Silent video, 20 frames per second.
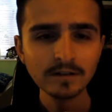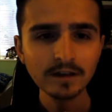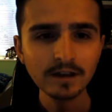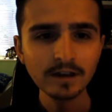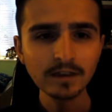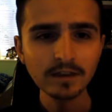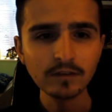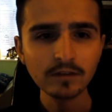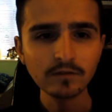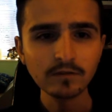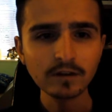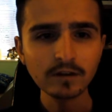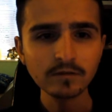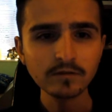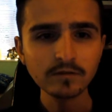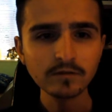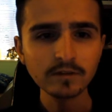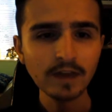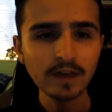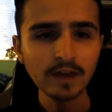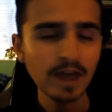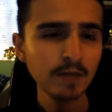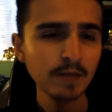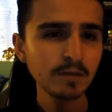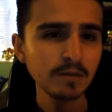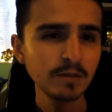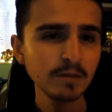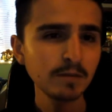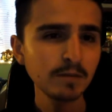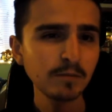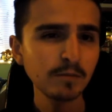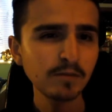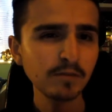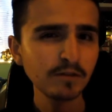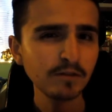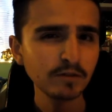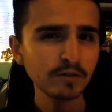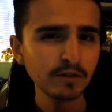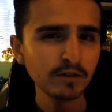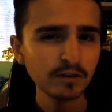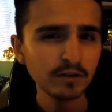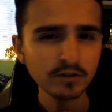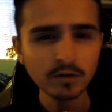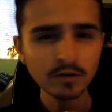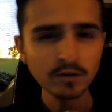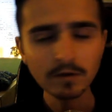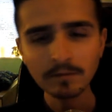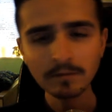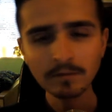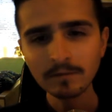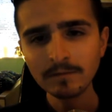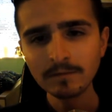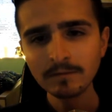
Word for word: And like aiming at my brother, trying to shoot him.